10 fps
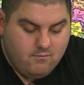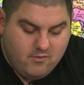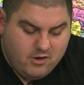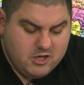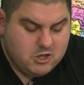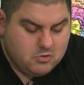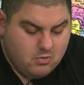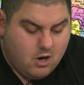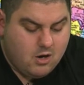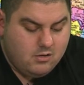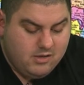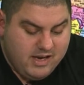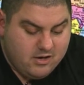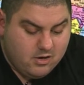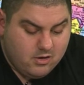Very strong
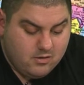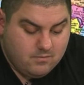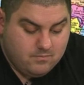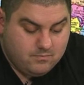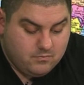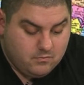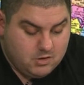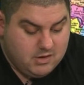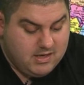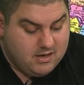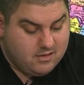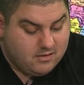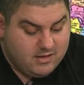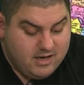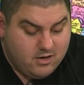leader, seen as a
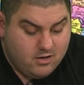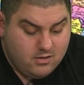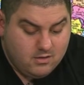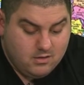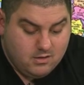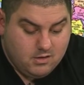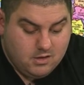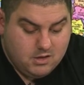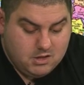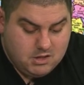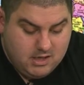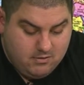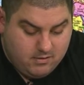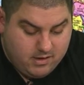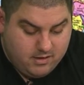leader.
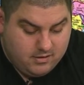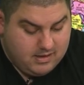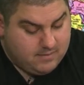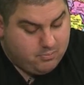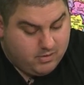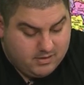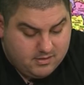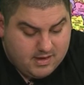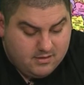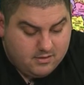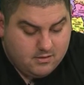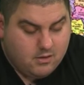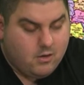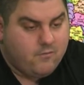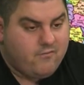She was a princess.
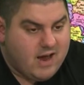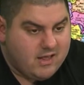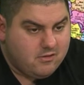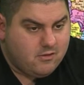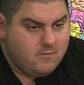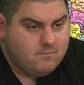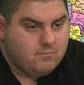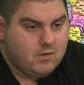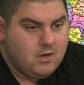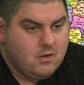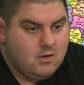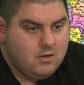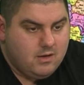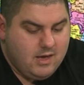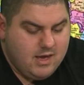Her father,
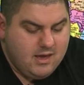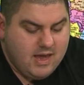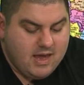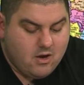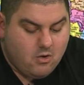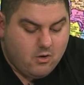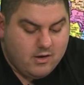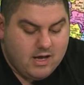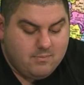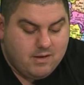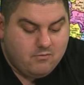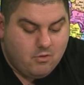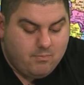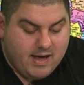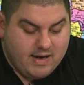King Acorn, had been
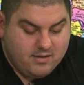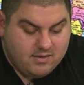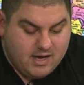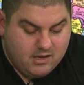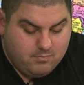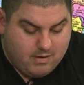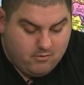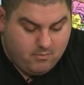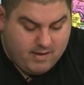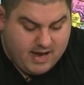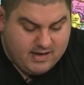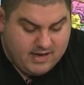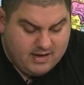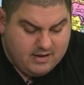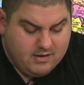roboticized by
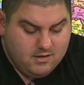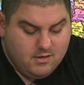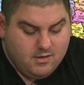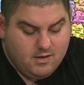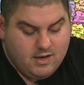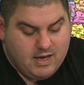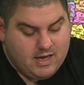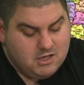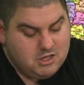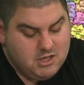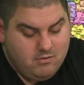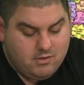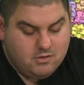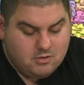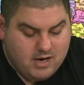Robotnik, and she
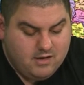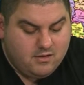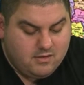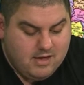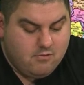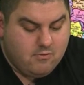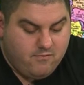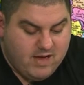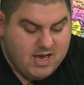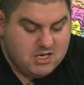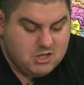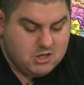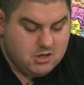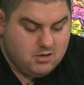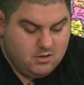was trying to seek revenge